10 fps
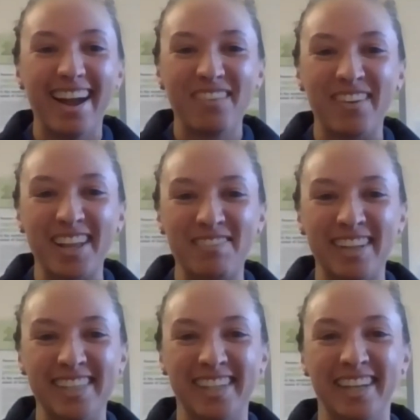Worth
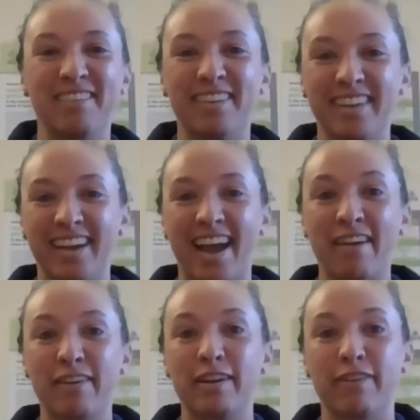mentioning for the
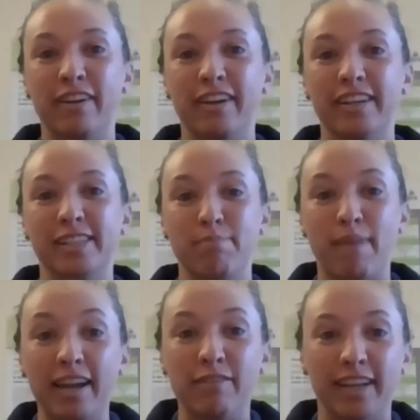AgriFocus
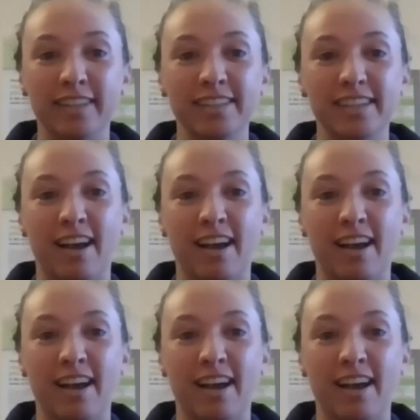main event,